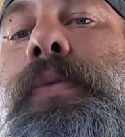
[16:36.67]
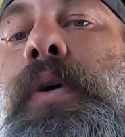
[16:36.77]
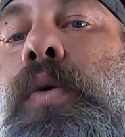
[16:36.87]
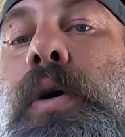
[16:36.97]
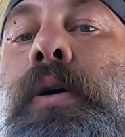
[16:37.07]

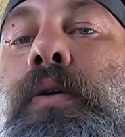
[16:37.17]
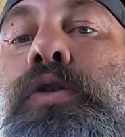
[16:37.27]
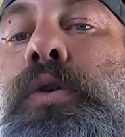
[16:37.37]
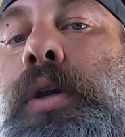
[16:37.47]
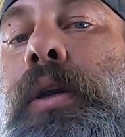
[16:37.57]
the oil
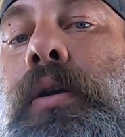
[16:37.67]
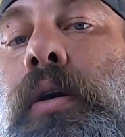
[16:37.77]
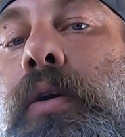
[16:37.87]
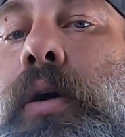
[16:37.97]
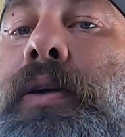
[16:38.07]
shooting
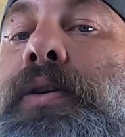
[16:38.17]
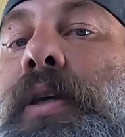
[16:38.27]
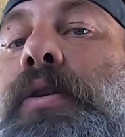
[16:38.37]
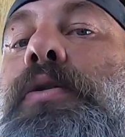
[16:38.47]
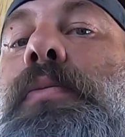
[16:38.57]
across
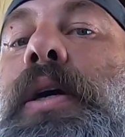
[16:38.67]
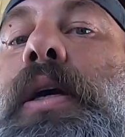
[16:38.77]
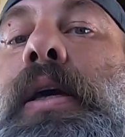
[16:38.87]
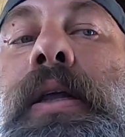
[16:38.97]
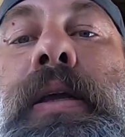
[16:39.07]
the engine
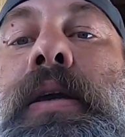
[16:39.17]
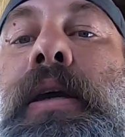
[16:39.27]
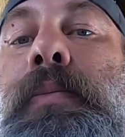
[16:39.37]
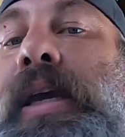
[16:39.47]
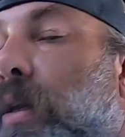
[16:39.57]
bay
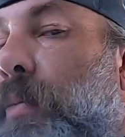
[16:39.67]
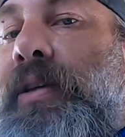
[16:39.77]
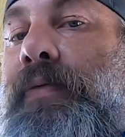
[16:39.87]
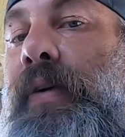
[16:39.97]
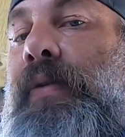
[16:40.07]
and making a mess of